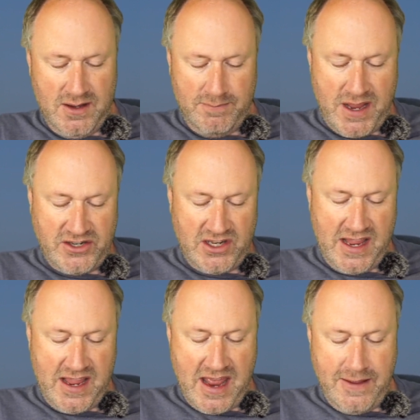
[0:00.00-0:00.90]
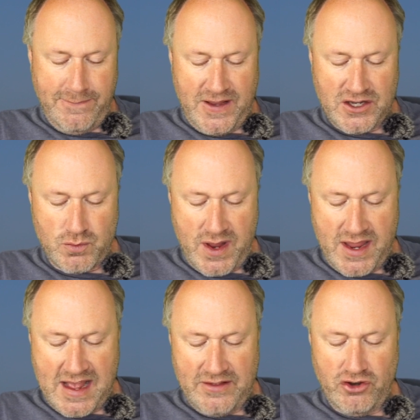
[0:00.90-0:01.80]
Basically any fixed wing
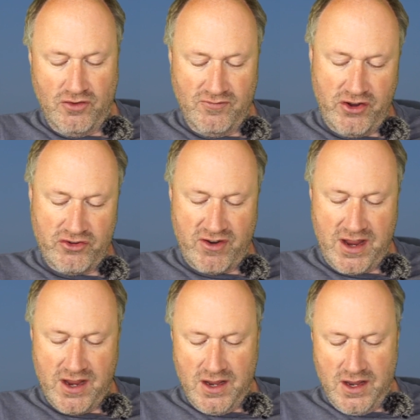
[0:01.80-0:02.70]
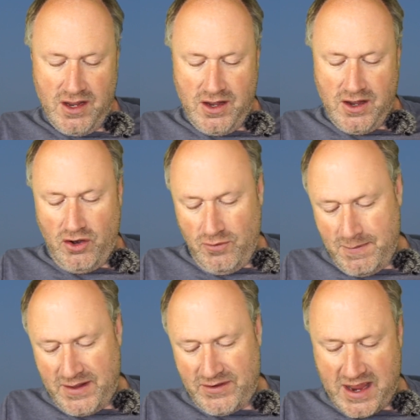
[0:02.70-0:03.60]
and or rotary
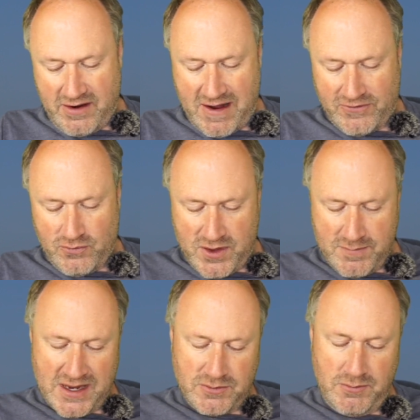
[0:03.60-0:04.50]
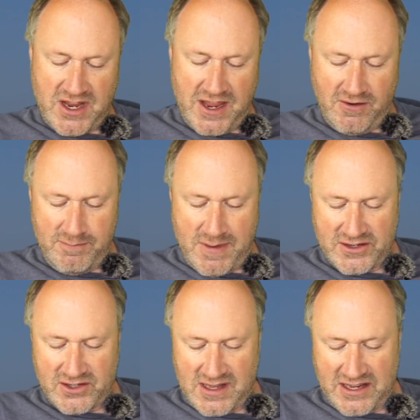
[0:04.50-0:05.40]
unmanned aircraft with a maximum takeoff
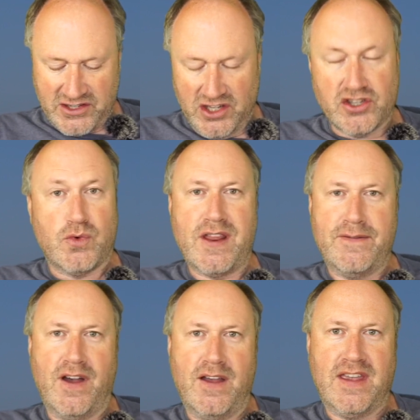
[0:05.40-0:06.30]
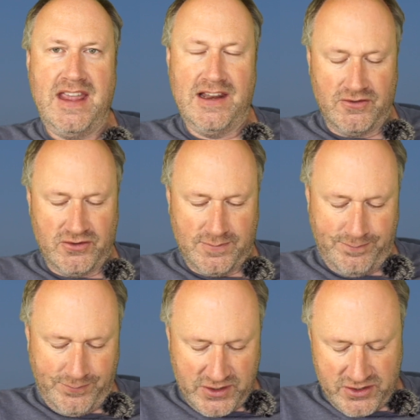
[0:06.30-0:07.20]
mass less than 25 kilos.
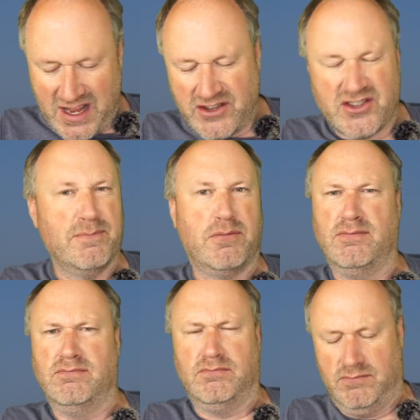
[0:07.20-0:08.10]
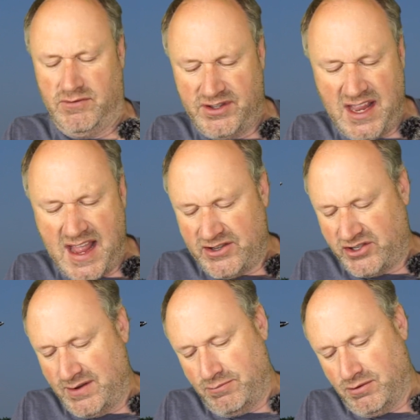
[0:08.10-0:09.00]
Dead simple. Dead
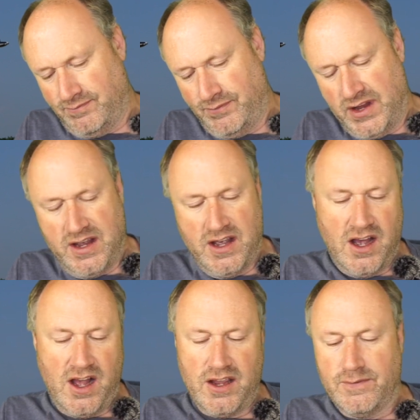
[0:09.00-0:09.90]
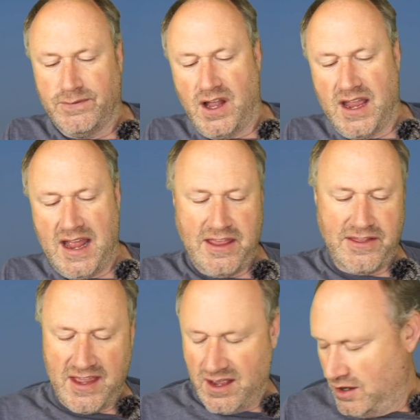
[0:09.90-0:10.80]
simple. I can fly
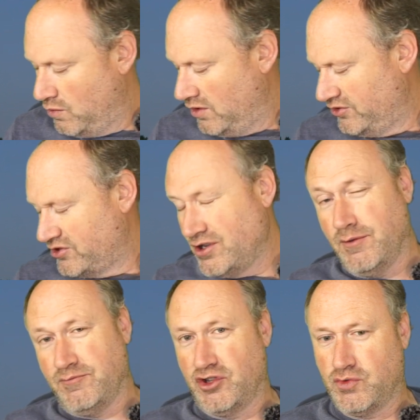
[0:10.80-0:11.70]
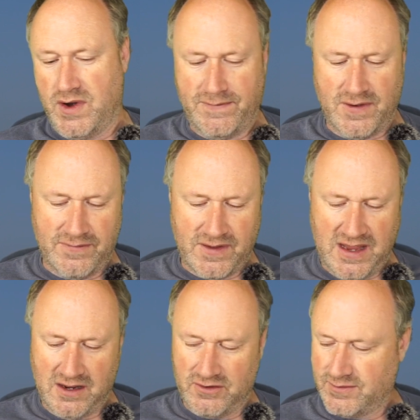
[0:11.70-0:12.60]
anything I want up to 25
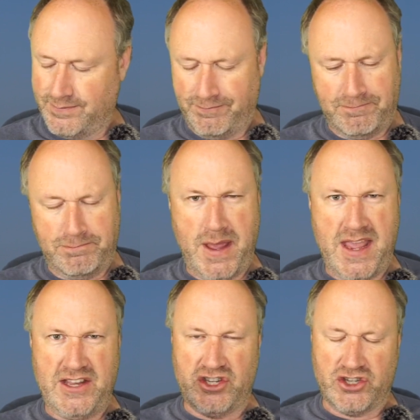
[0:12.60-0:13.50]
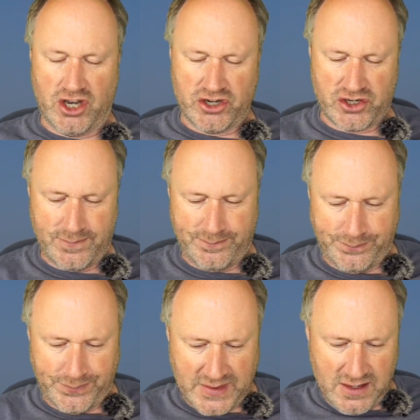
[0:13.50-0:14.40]
kilos. Piece of tosh.
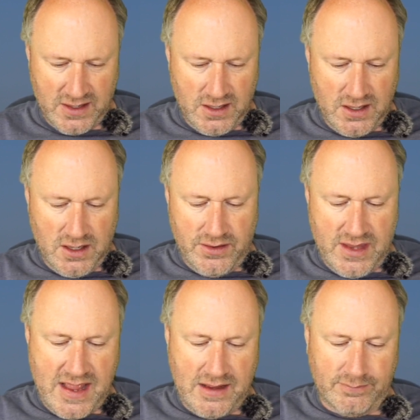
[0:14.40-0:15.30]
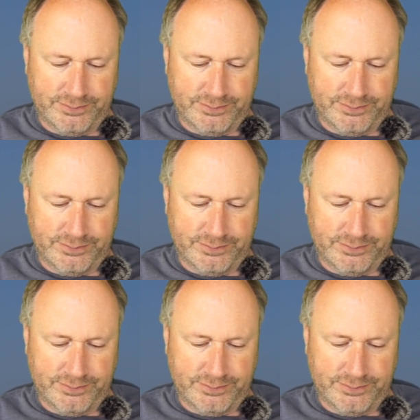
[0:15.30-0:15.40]
Now,